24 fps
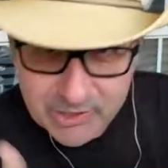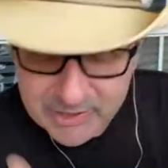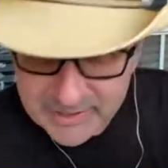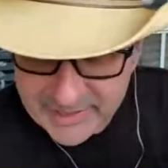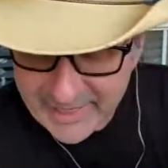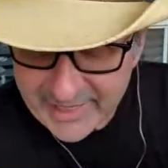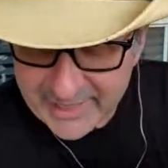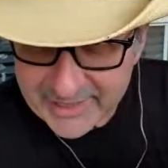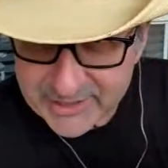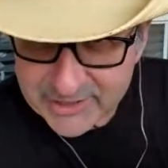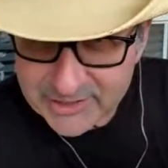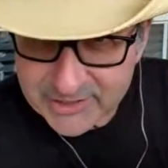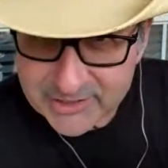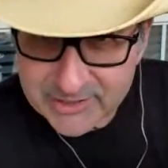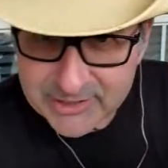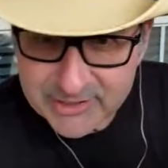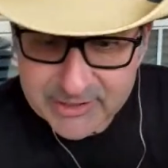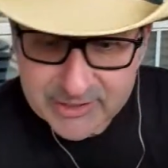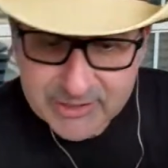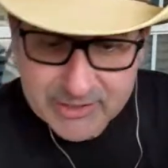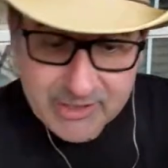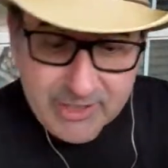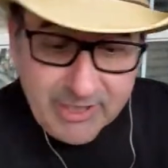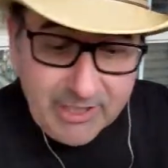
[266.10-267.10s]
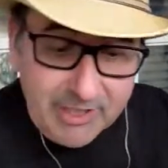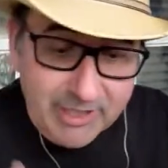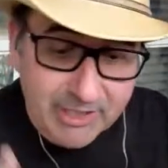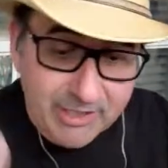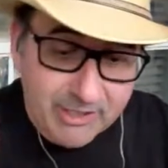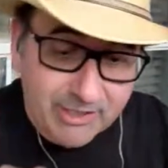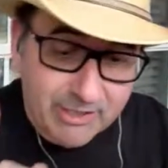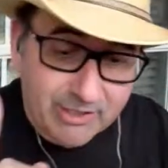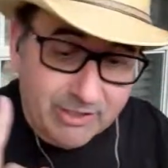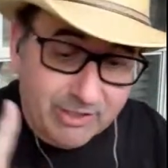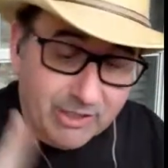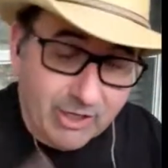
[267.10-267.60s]
Yes?
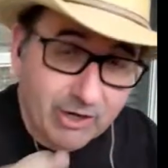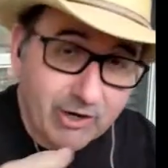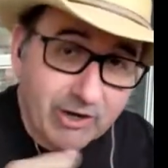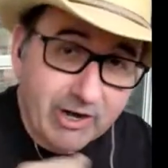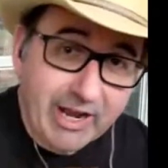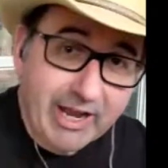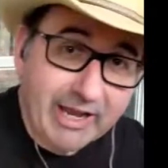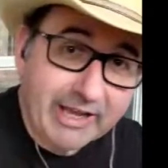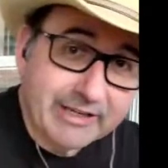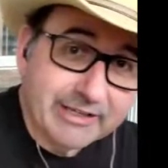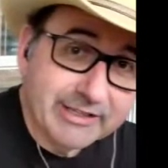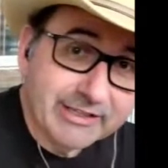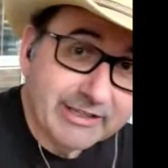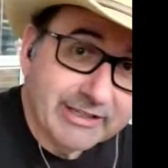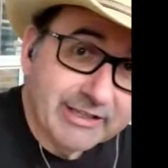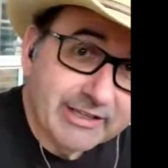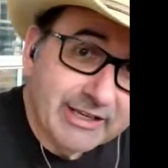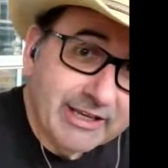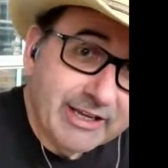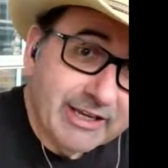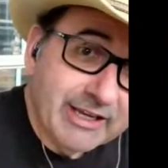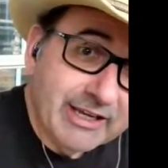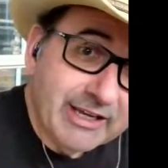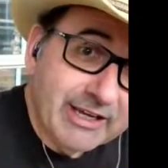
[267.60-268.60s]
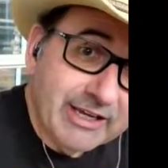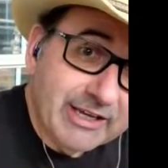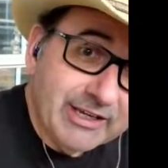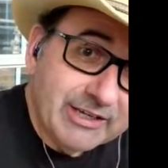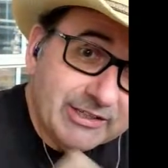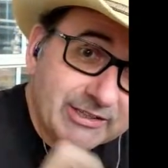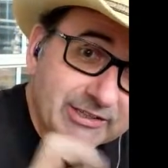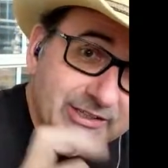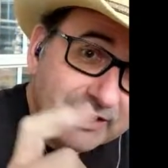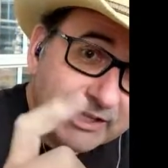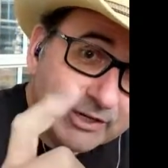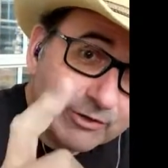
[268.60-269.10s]
All right.
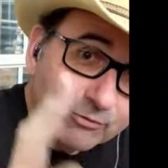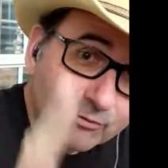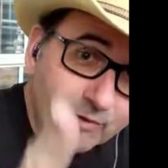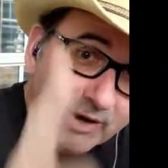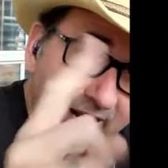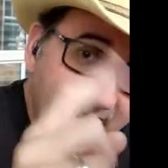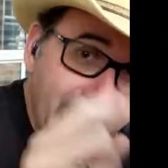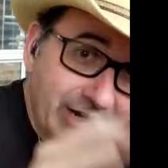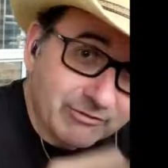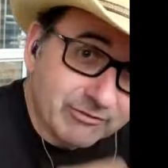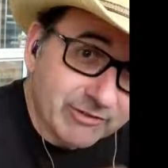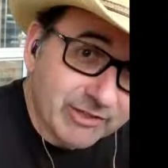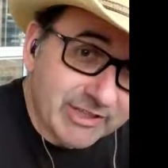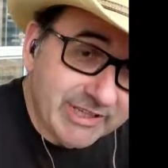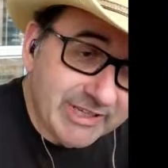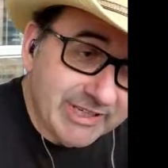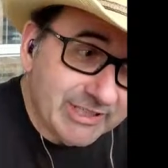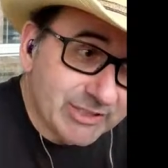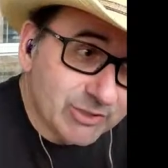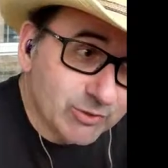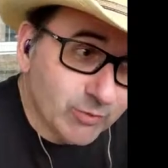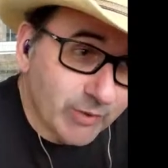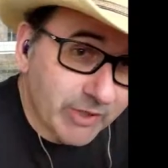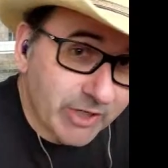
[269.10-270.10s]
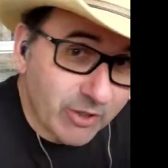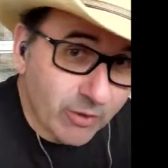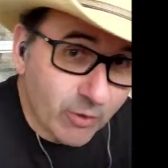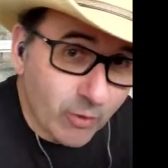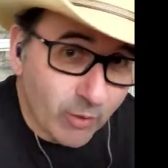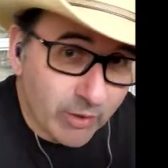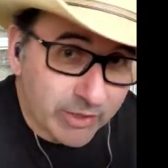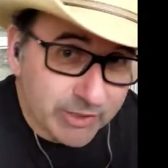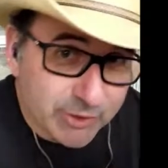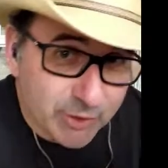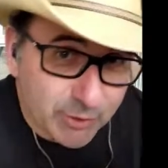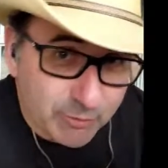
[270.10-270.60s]
Then, right after this, we are
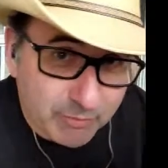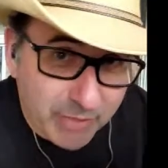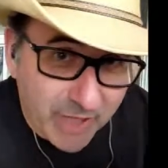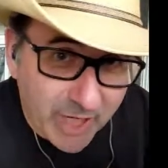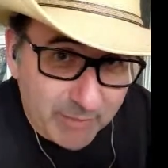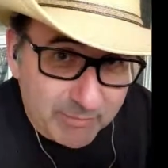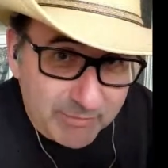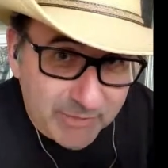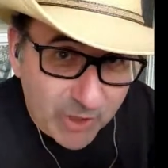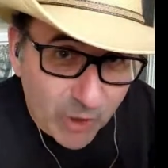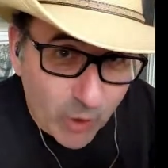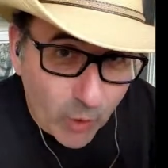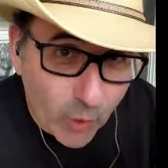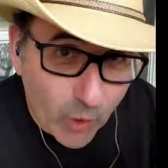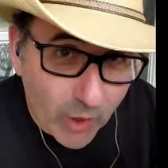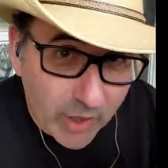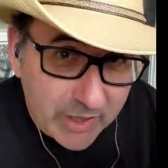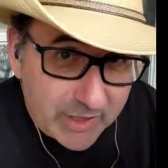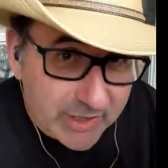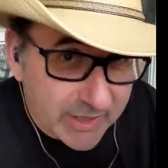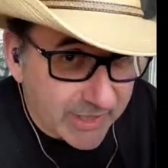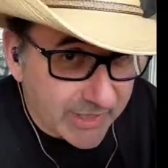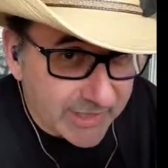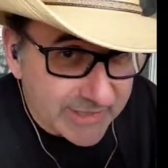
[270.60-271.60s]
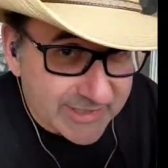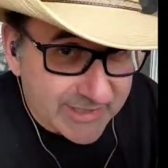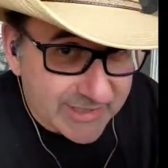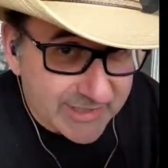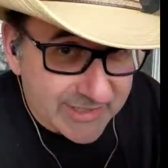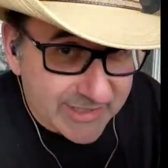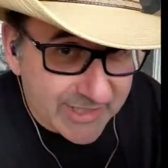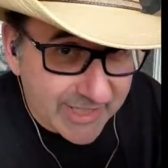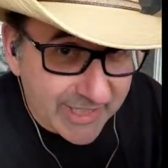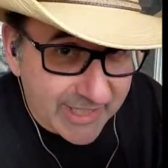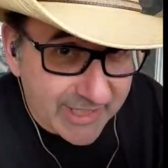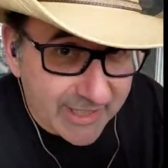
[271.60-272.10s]
going to pop the cork, cut the
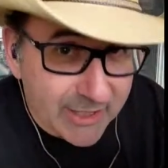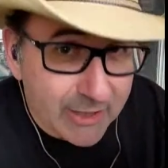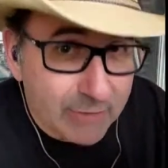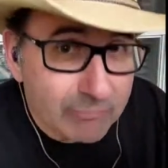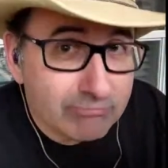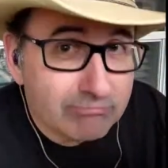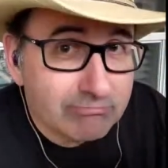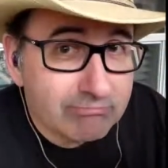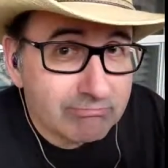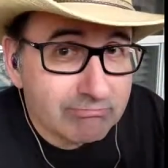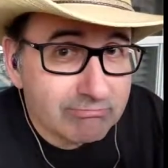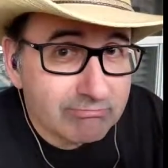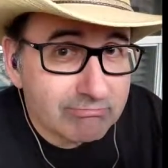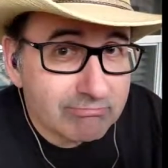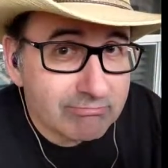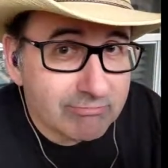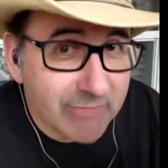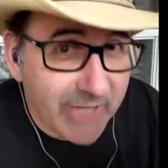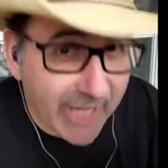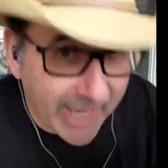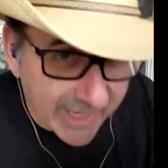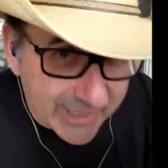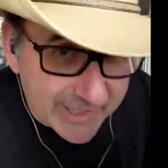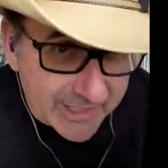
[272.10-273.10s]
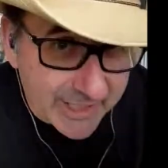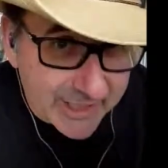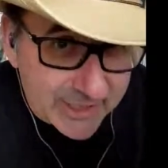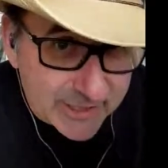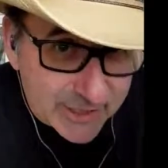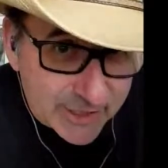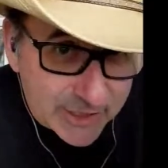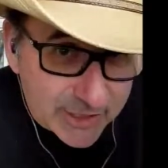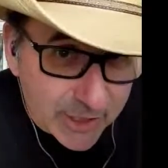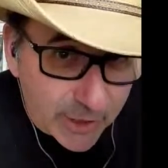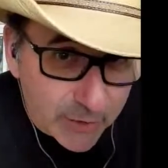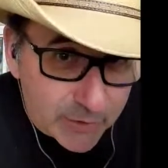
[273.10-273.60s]
stick, and get
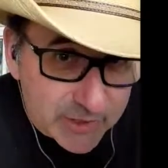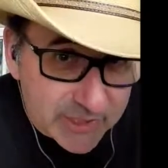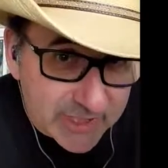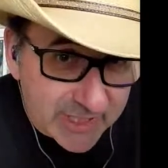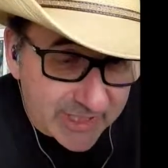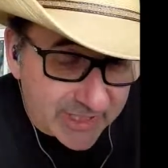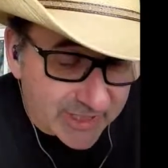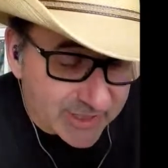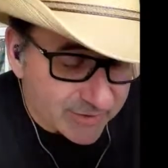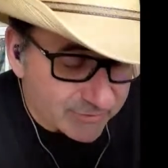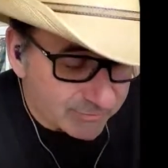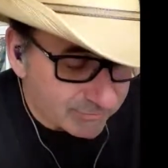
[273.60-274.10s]
to toasting.